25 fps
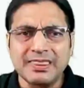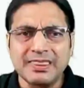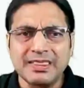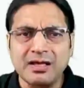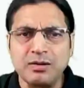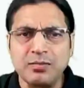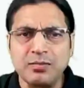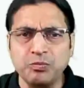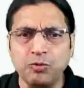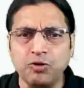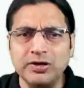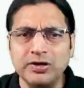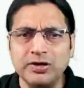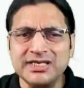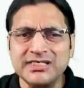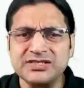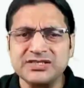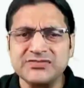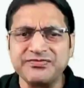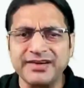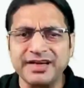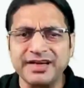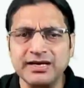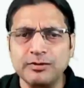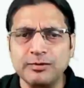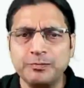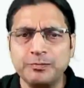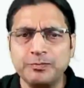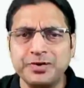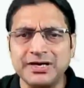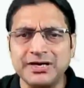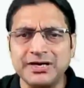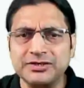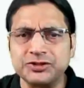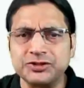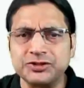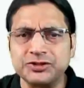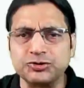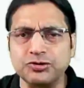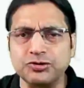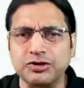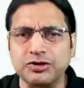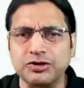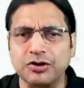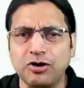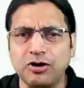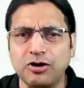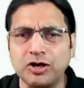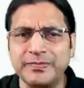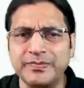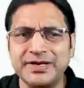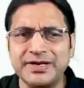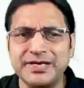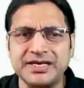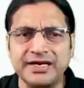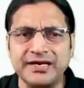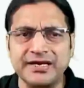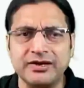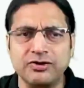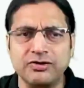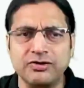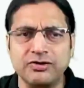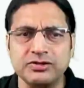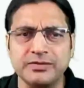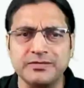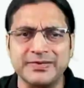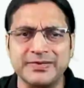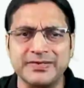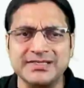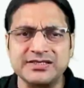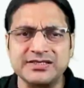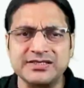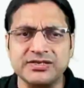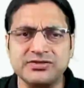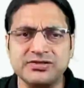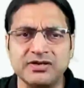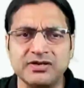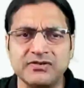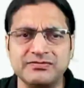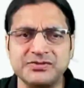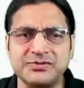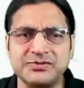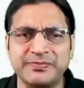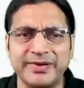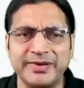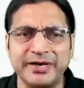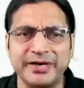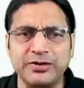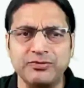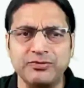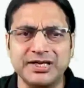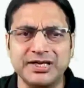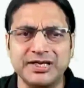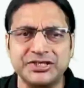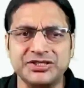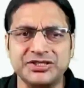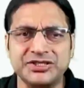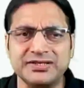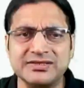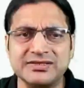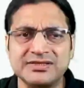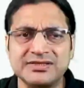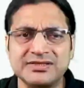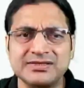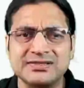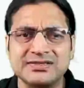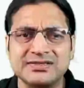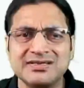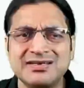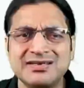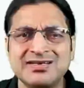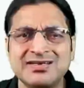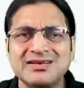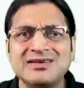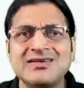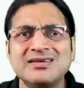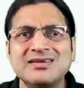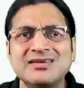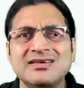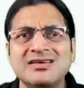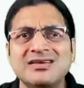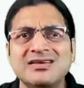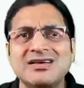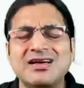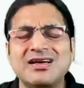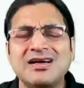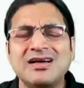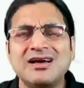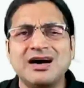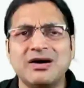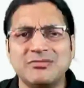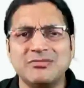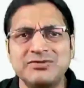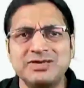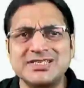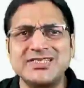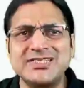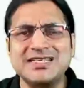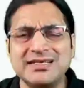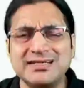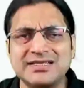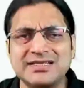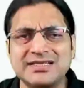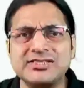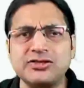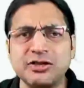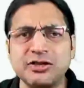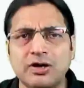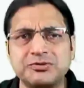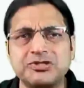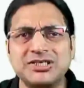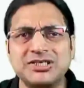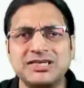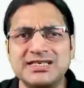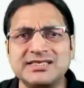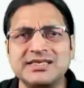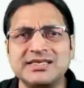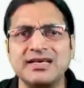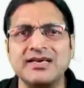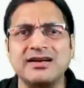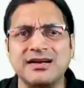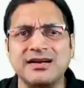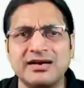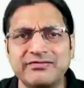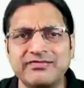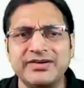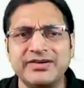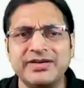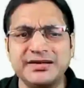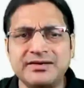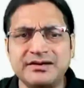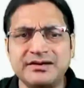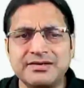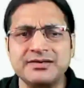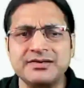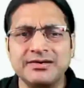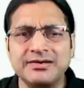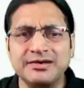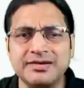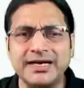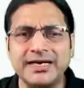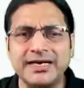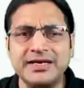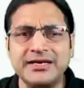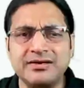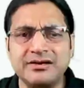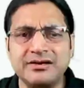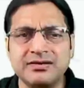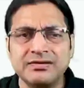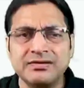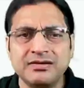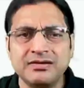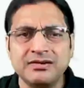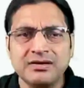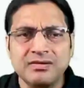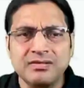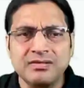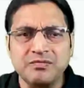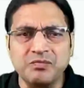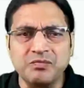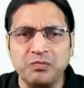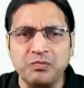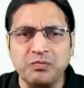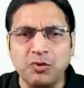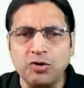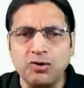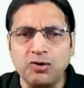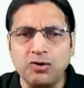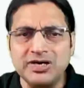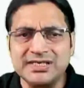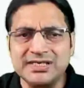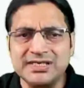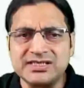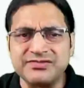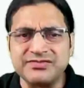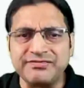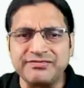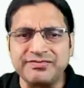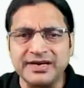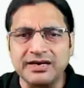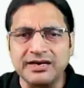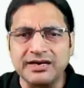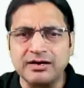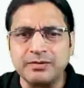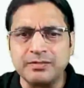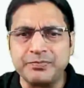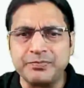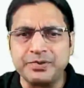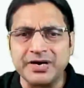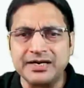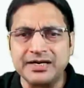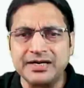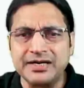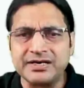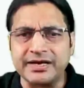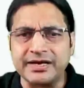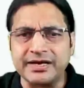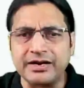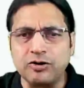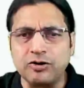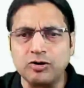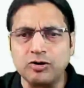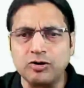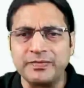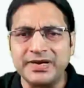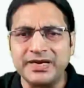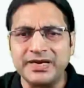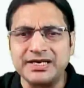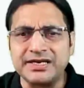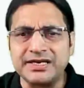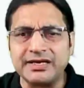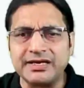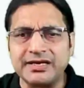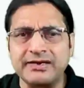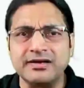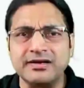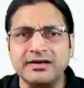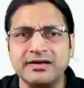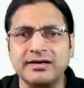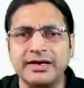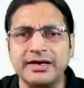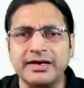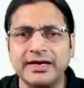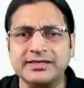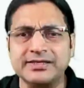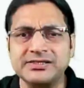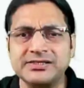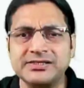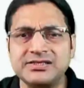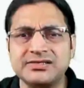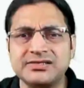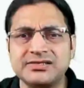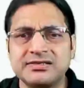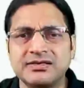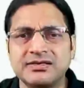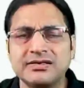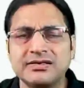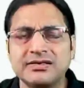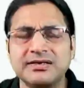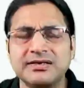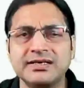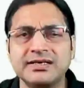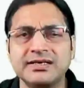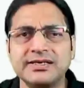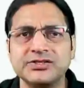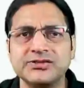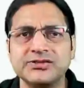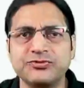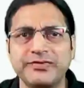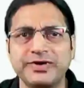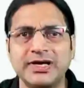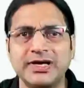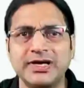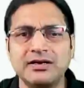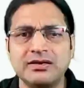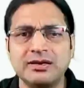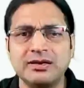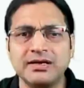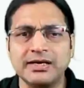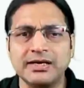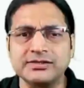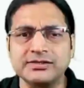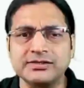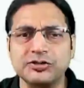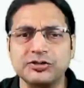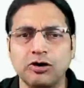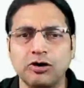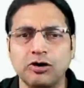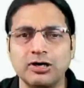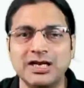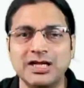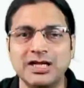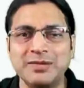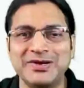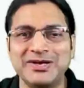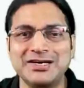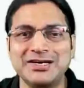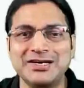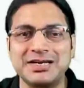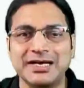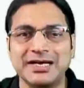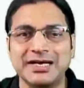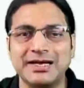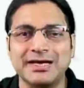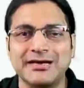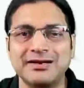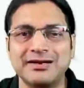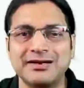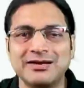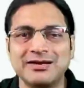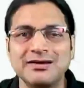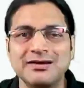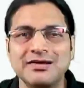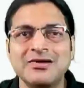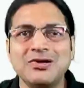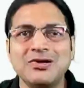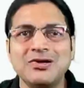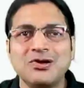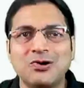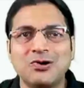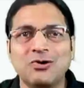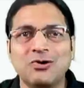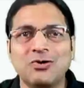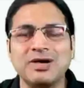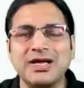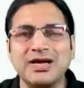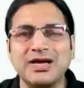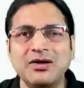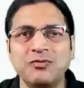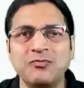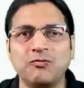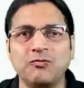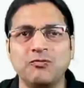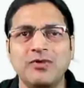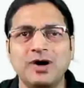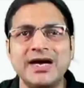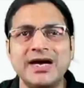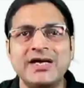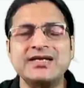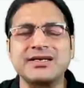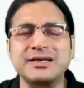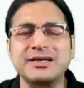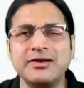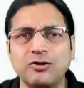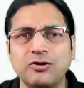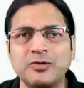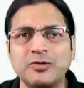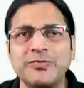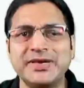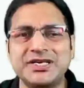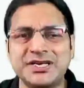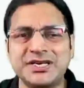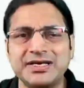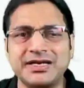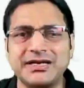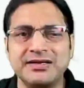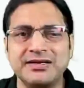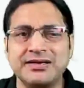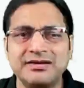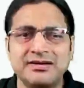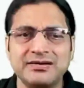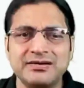Mohit's fingerprint should not be taken on the basis of speculations. I would say this option is irrelevant, right? Mohit's fingerprint cannot be taken against his will, has already been taken. Okay, why it cannot be taken?